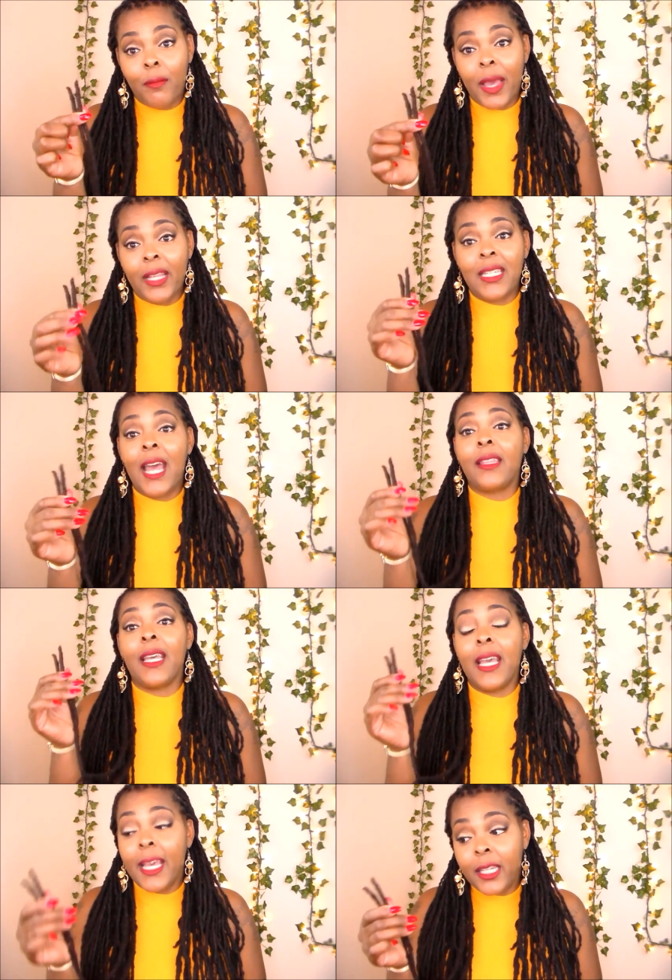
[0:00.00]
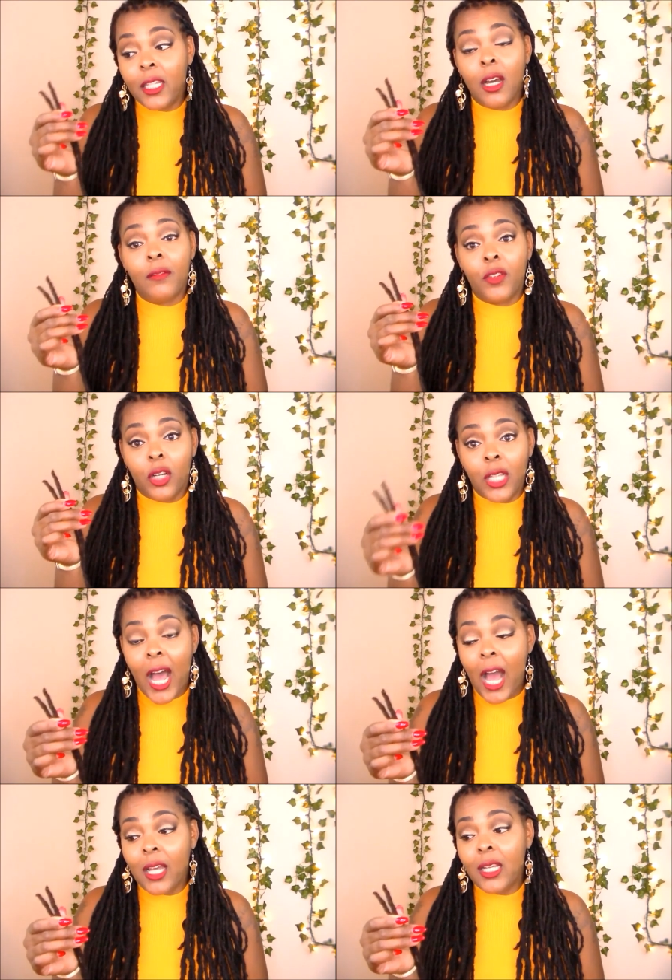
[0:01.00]
bands at the end of your
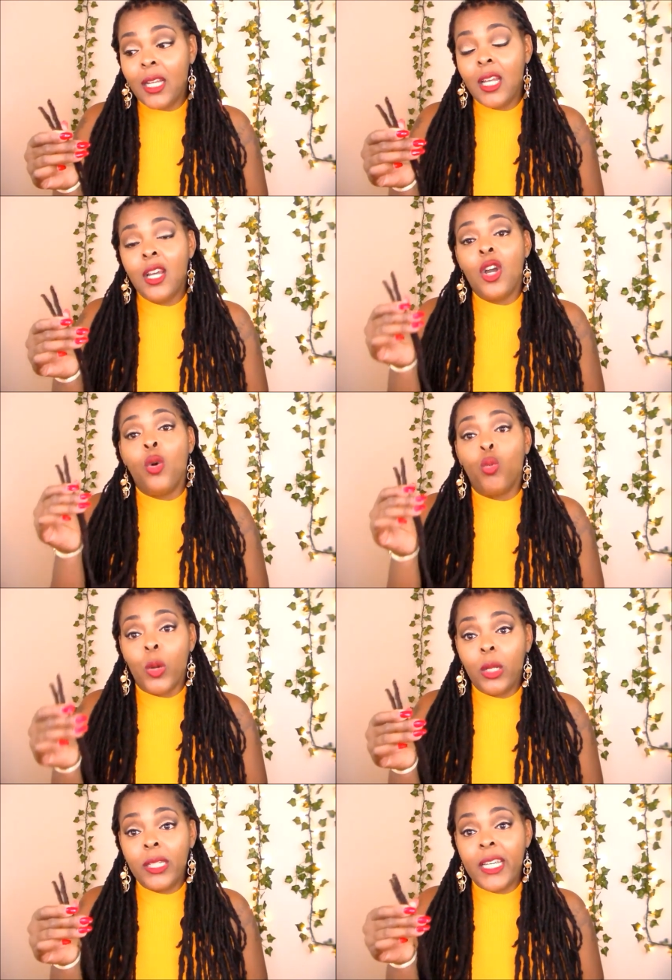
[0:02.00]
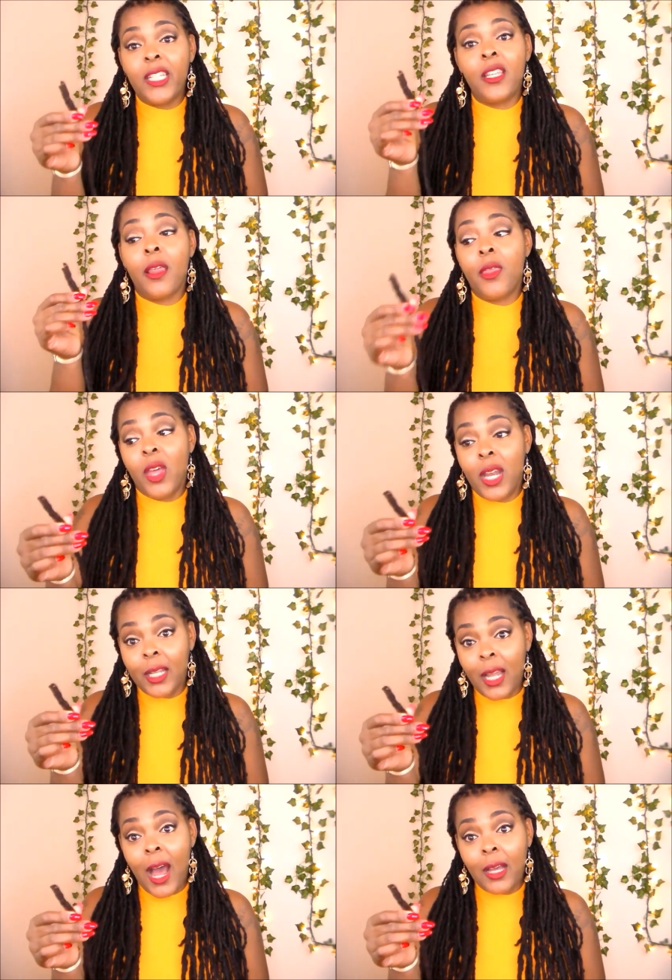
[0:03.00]
lock will lead to
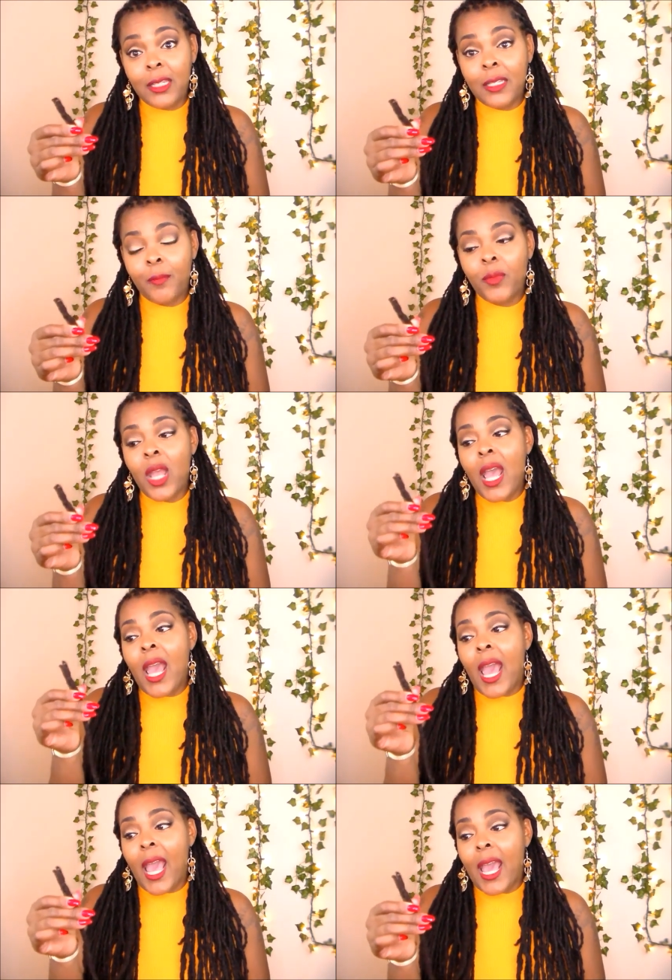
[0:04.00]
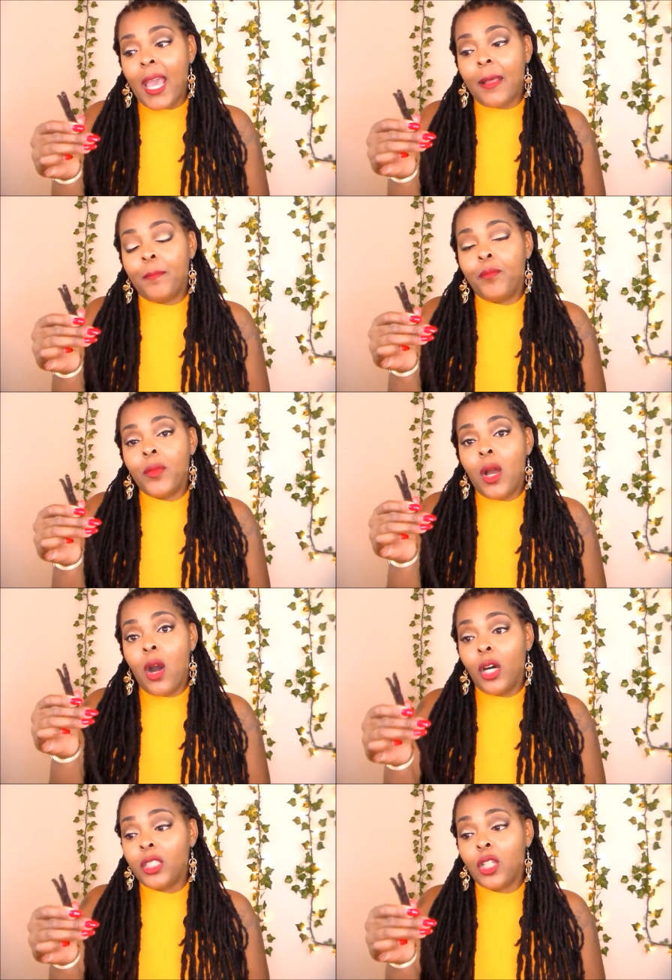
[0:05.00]
thinning locks and
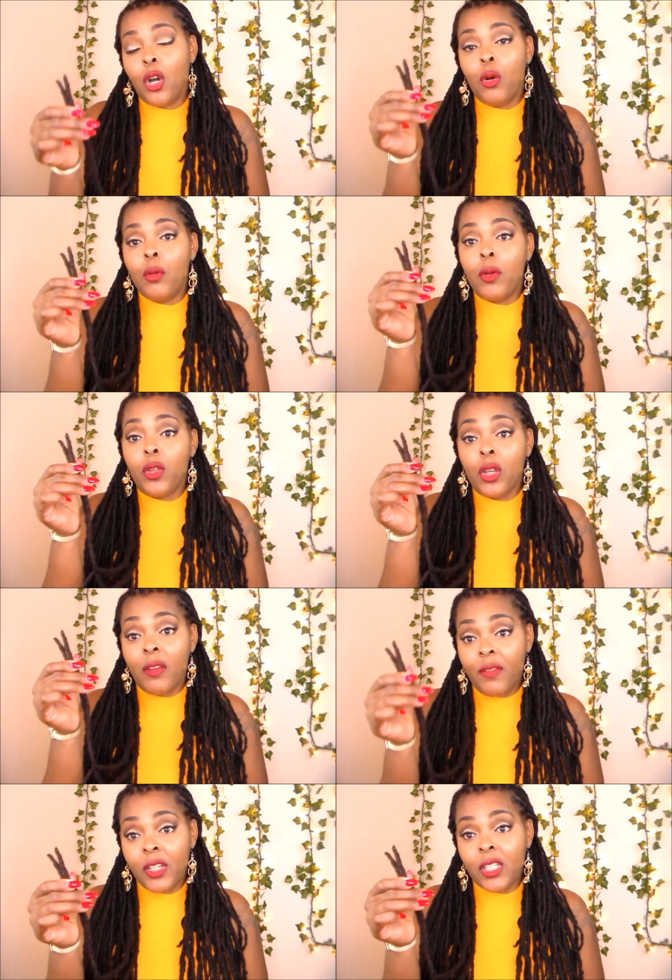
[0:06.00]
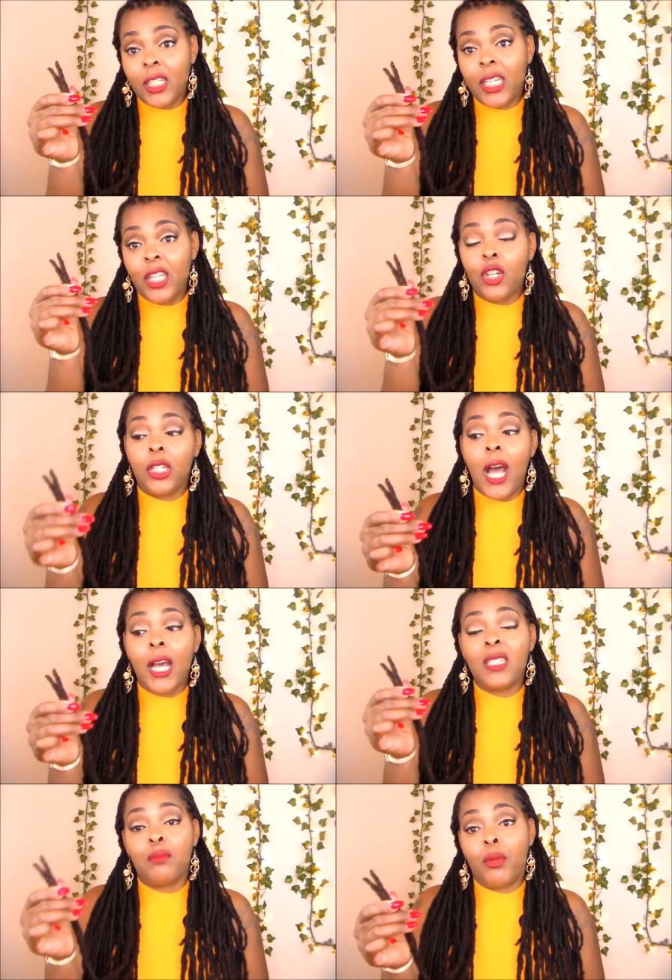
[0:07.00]
also eventually your
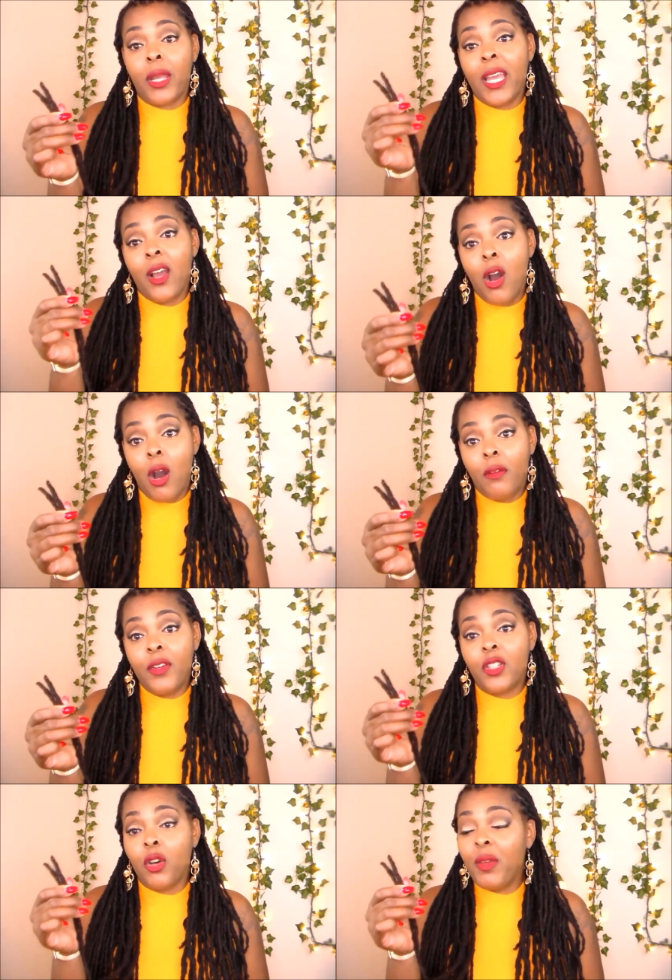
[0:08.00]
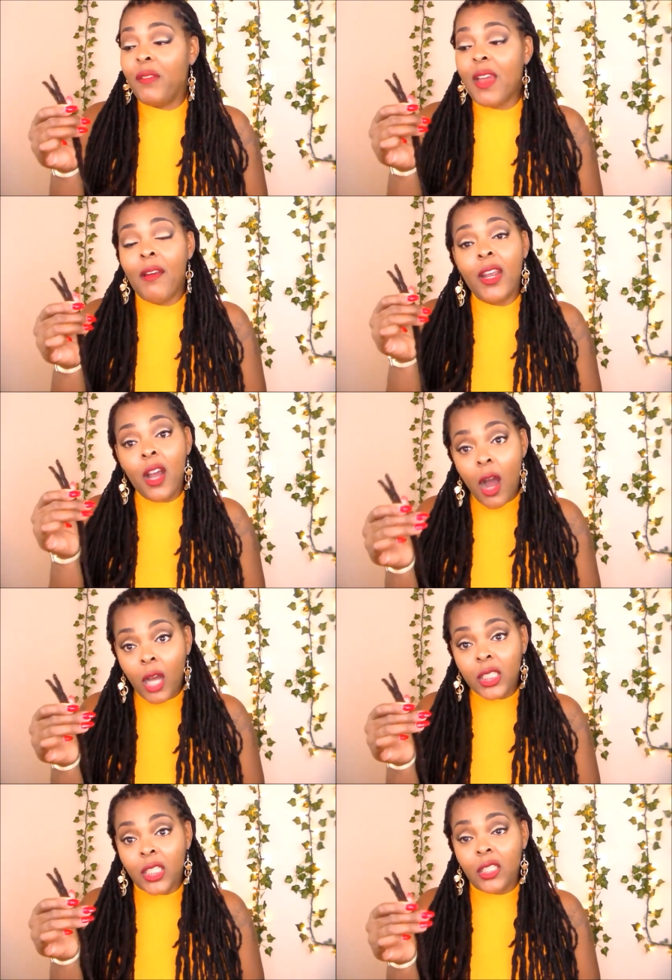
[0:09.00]
locks breaking off. So be very
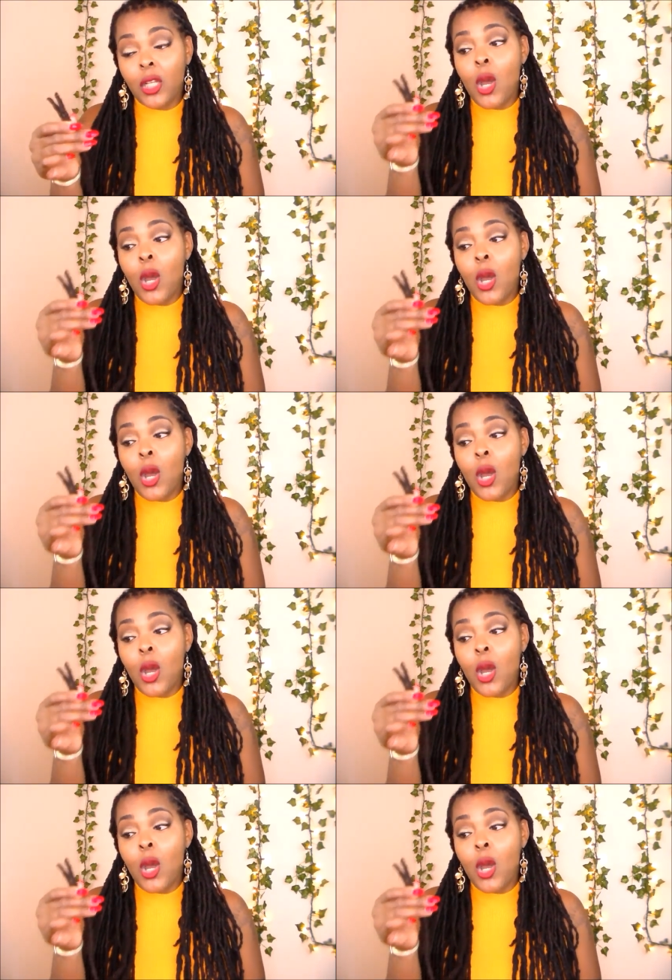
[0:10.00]
cautious